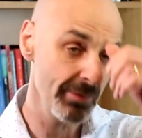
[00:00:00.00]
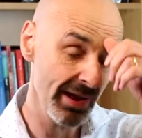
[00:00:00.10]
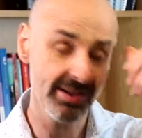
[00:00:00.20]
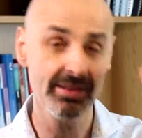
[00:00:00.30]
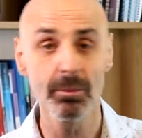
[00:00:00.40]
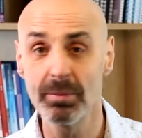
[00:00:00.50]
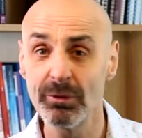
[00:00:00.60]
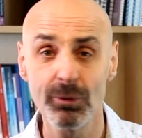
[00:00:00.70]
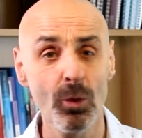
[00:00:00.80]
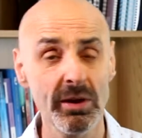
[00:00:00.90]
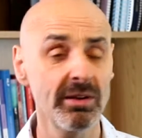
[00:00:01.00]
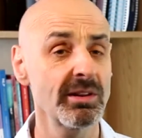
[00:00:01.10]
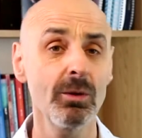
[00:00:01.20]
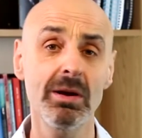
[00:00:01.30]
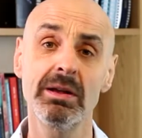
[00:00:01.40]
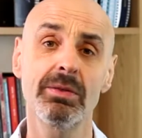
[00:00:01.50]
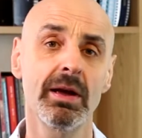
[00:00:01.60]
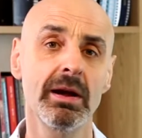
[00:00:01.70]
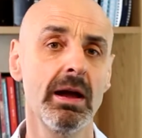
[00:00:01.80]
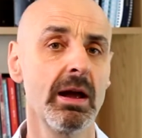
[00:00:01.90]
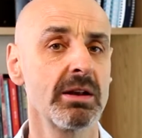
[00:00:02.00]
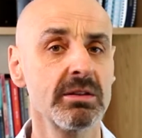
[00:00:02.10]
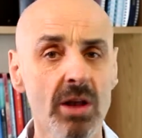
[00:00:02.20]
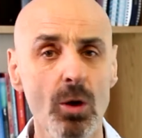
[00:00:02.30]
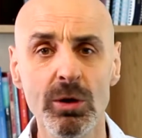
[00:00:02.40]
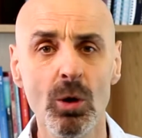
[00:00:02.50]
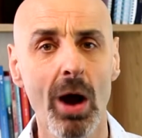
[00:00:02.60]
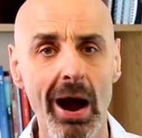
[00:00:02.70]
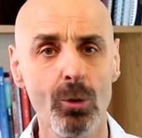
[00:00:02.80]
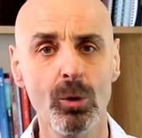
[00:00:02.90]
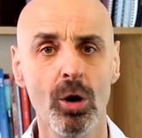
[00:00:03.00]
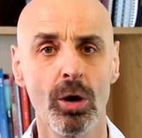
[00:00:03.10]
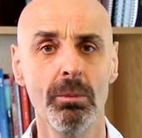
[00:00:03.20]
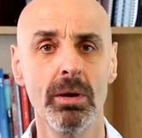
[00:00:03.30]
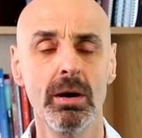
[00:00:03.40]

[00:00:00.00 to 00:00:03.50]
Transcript: is that before you do anything, know your outcome.